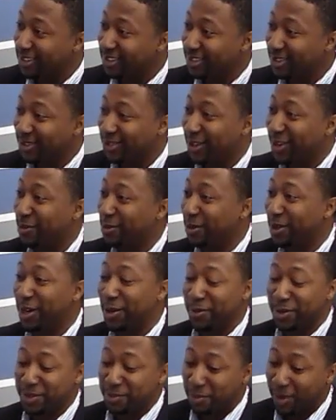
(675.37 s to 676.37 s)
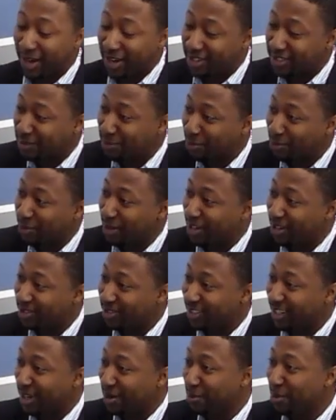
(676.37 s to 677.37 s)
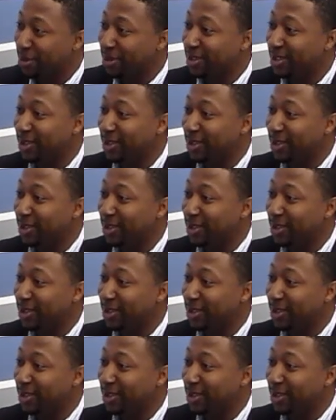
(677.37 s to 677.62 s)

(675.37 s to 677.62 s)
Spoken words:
right? So I would always boss them around, tell them